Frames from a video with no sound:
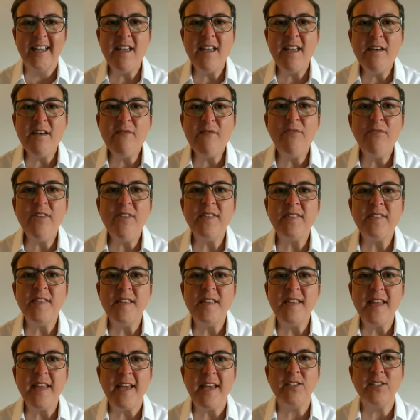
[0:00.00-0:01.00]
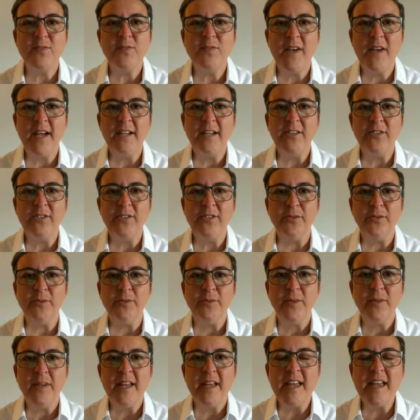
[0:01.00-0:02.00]
Everything has value.
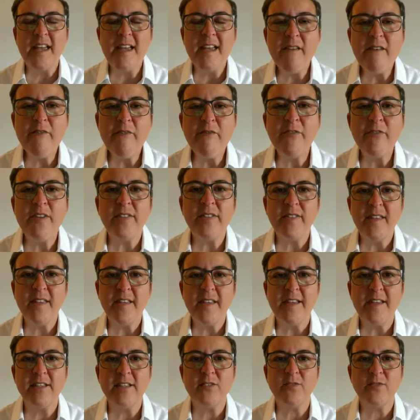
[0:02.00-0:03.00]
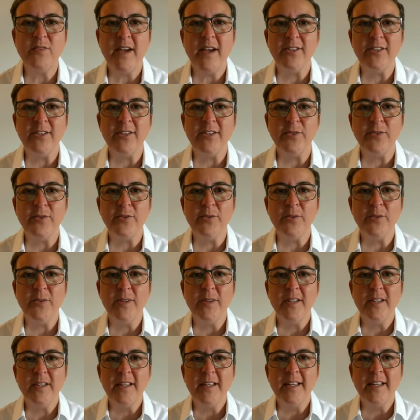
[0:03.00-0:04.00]
Everything has value.
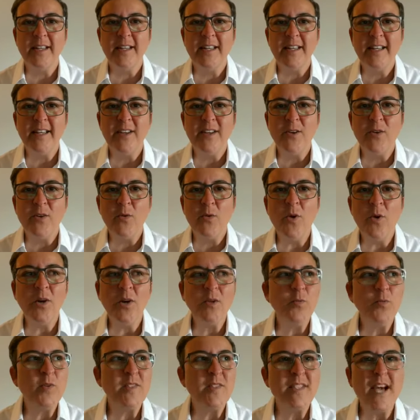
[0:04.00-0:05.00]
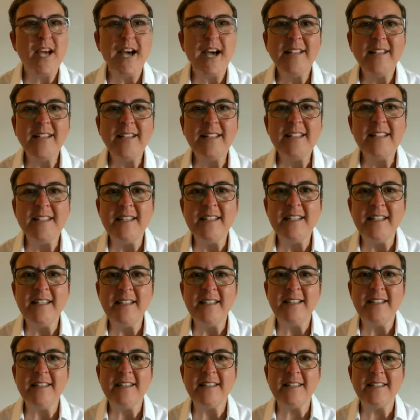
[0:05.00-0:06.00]
What was
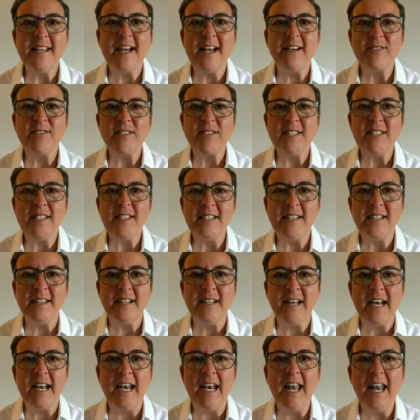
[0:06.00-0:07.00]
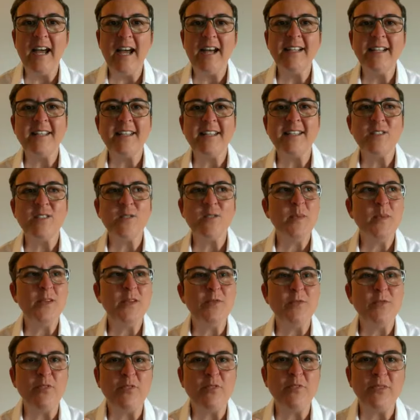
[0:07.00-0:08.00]
unseen is now seen. Light has
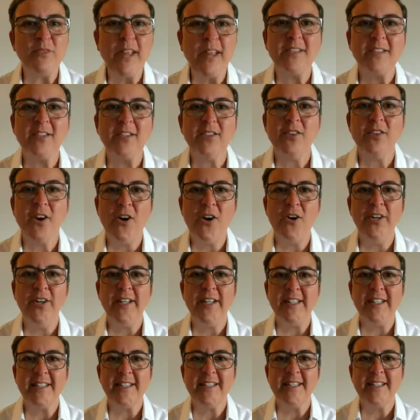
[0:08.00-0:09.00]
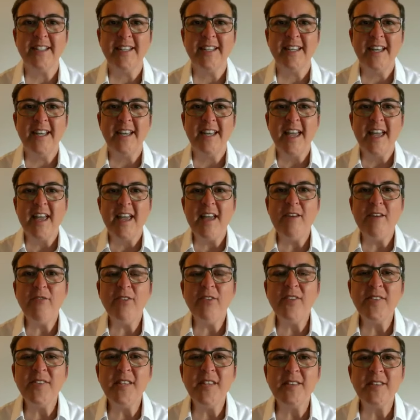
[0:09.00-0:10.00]
been reflected on it.
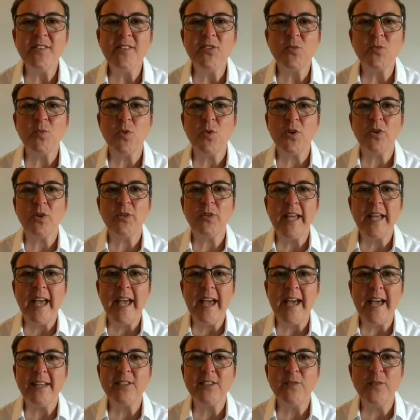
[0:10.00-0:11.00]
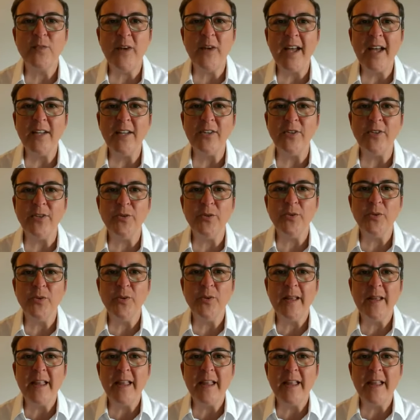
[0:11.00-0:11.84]
Everything in this world has value